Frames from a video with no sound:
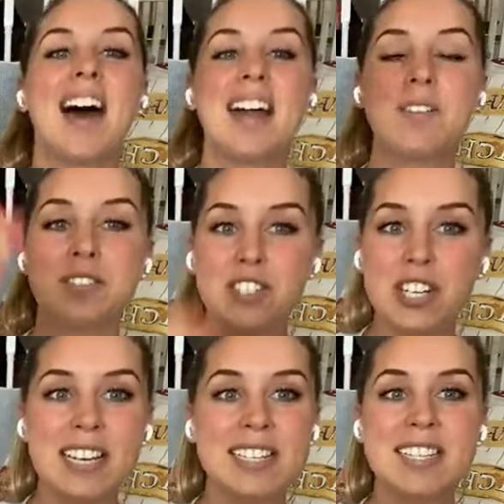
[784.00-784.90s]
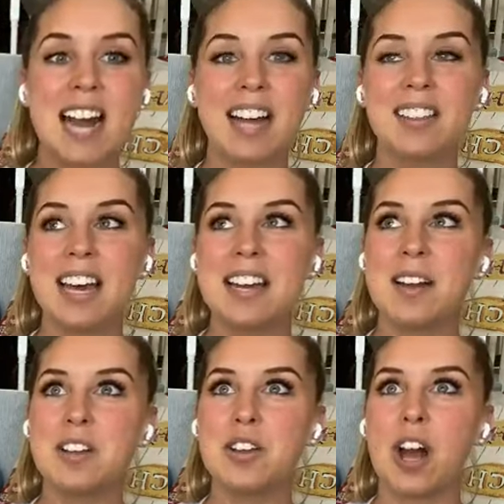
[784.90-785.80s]
that it's not that,
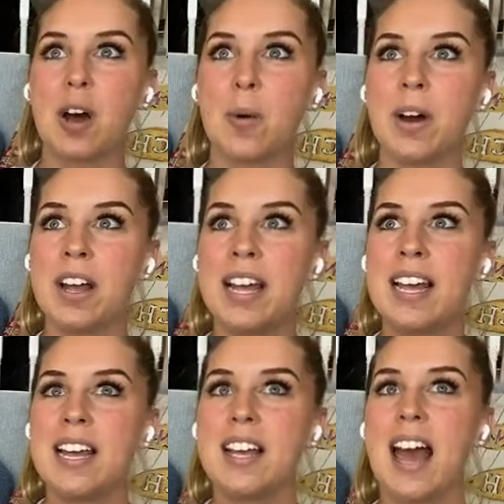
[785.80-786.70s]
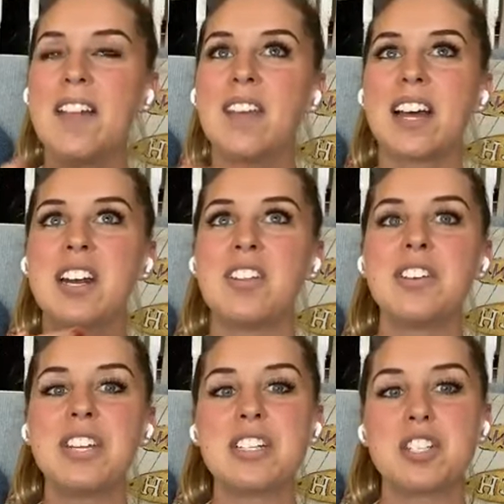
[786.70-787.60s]
and
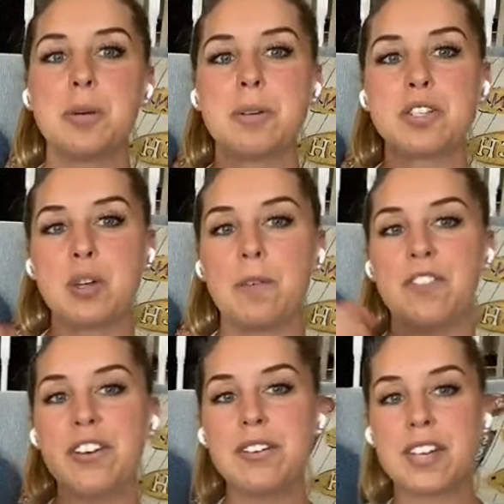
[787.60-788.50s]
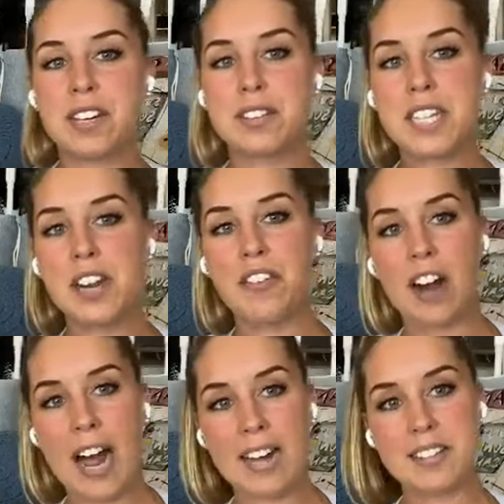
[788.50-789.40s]
another thing too is don't feel guilty
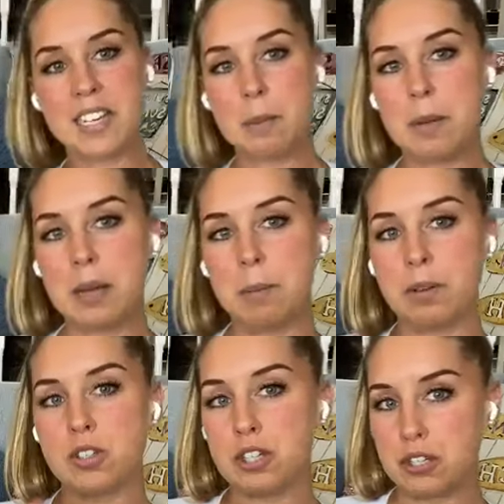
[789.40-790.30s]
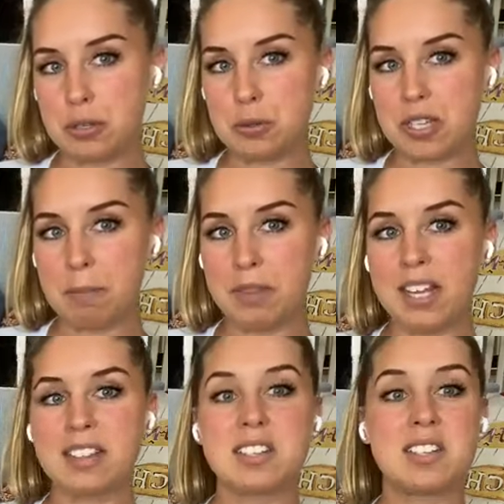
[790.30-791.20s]
for asking people to do
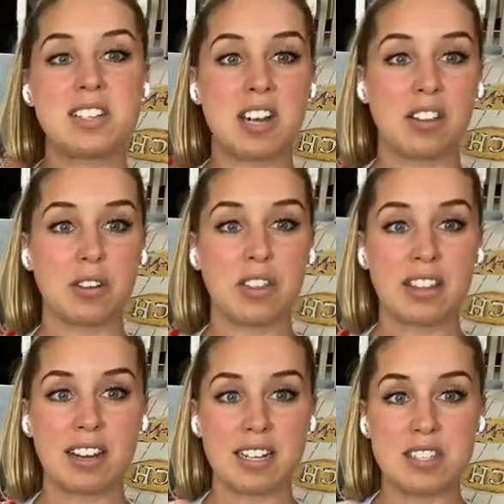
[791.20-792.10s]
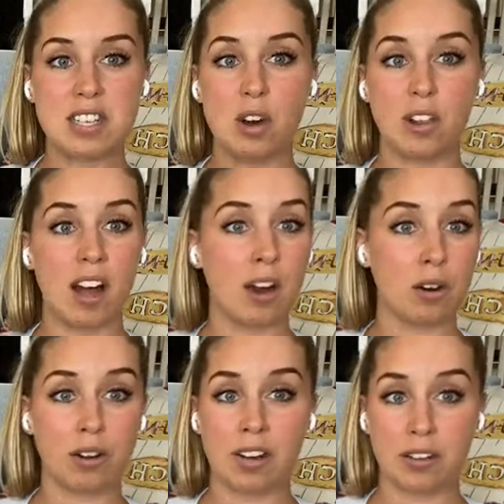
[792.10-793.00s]
something. This is another thing that I see a lot,
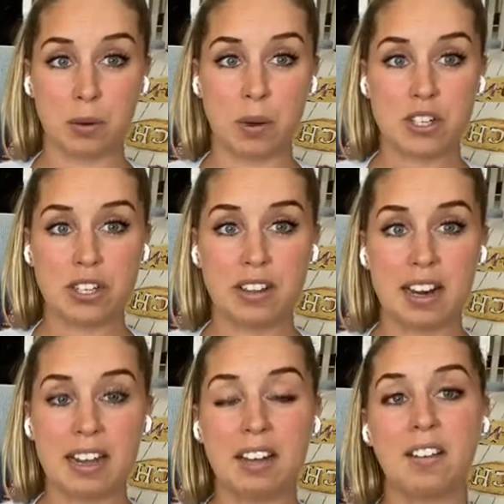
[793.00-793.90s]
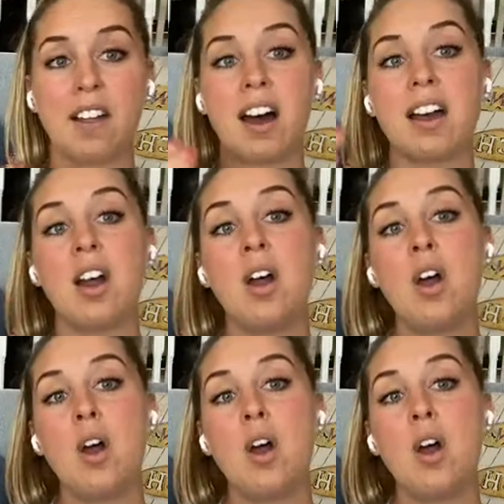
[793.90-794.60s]
or another question that I get a lot